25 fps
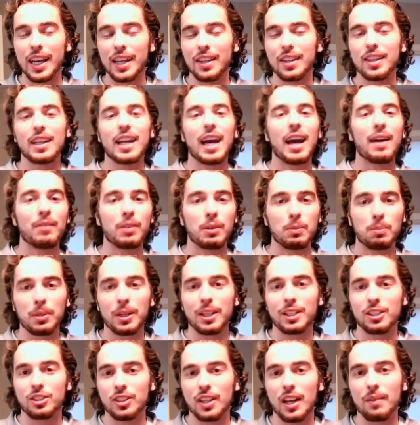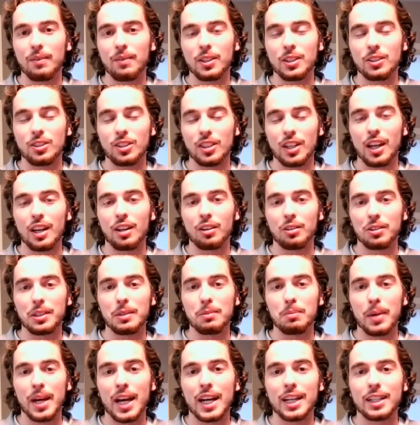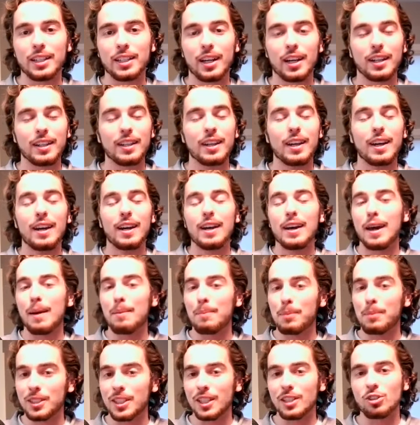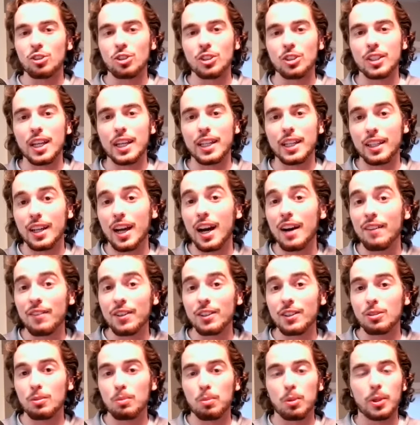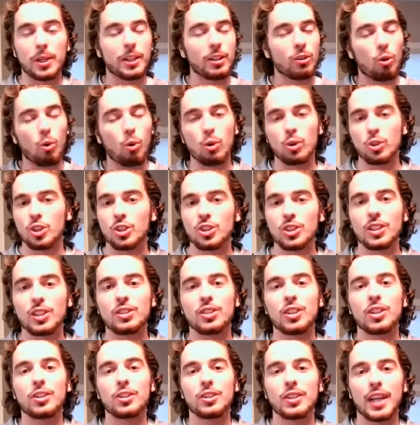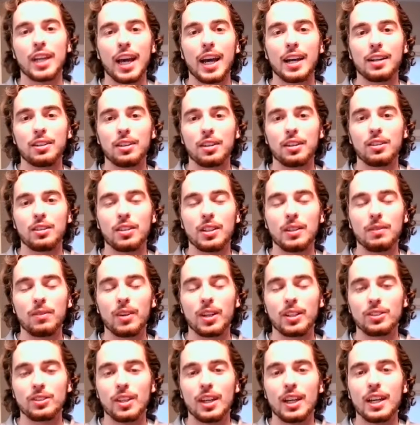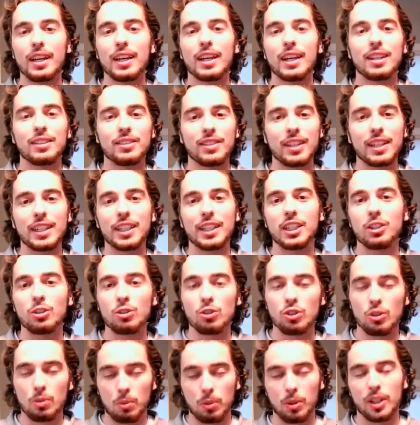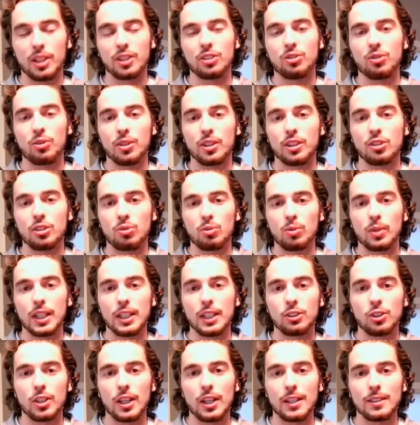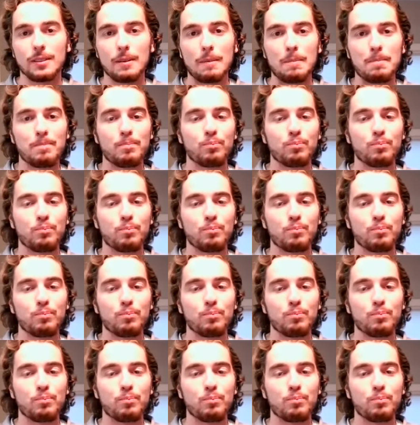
and then having pick seven to kind of lean back on and potentially take an offensive player or just continuing to add to the defense is a huge plus for this franchise.